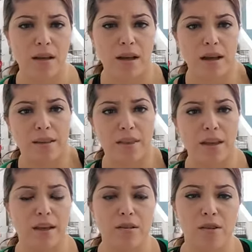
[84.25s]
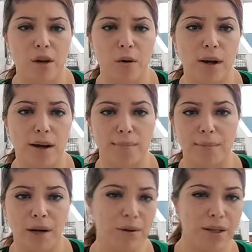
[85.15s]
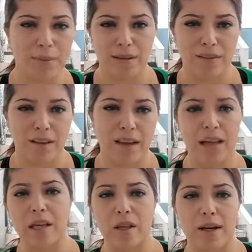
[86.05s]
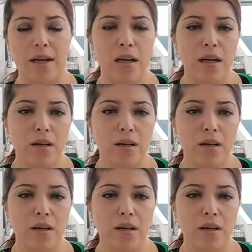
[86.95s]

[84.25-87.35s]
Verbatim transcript: kind of thing. So uh, I'm not really a big fan of that either.